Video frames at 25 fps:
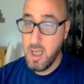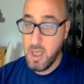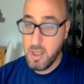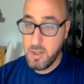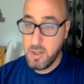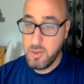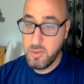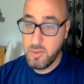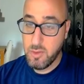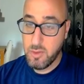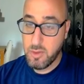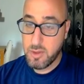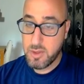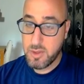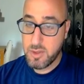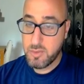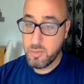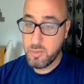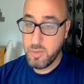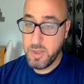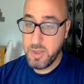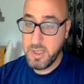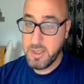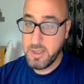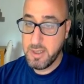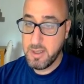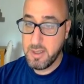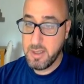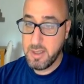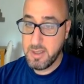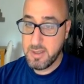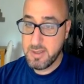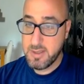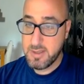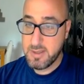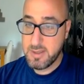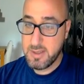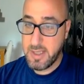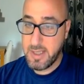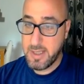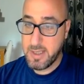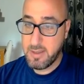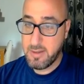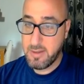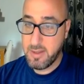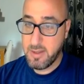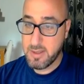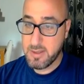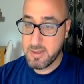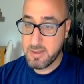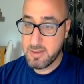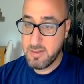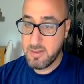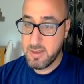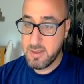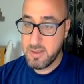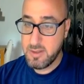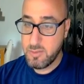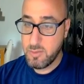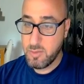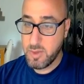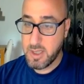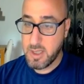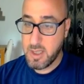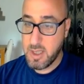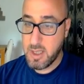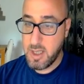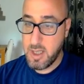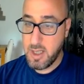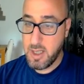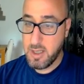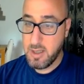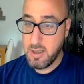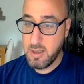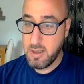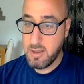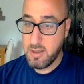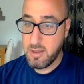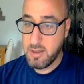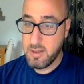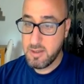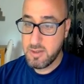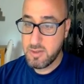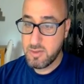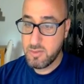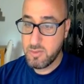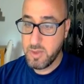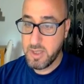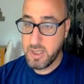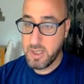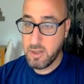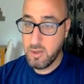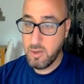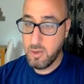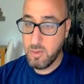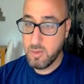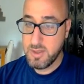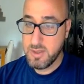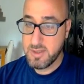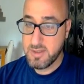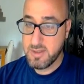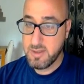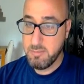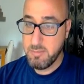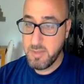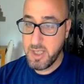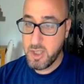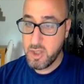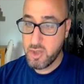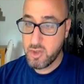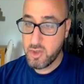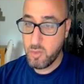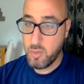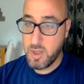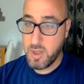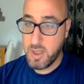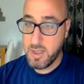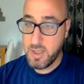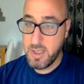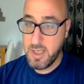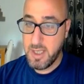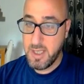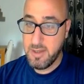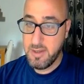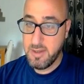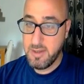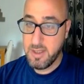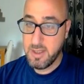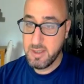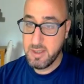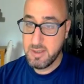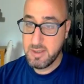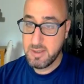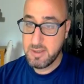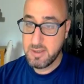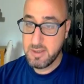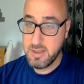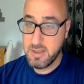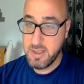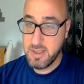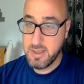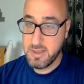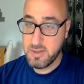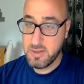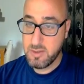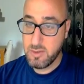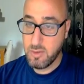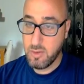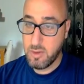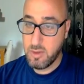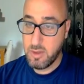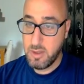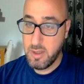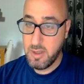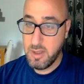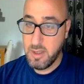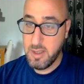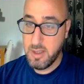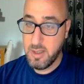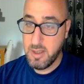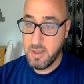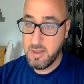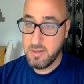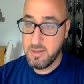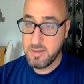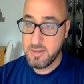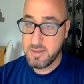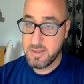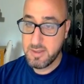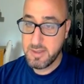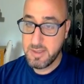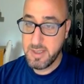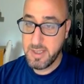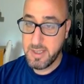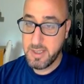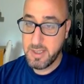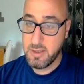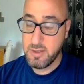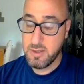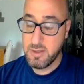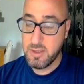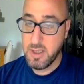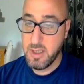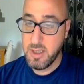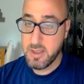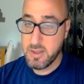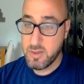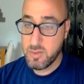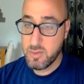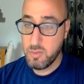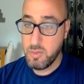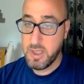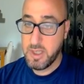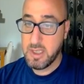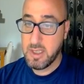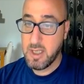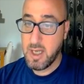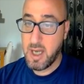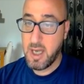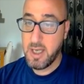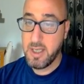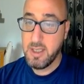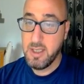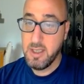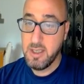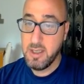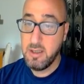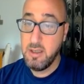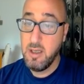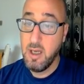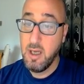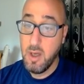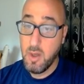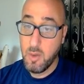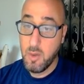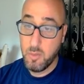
your swing is like this: this swing high, this swing low is the major one, and this is your second swing high here,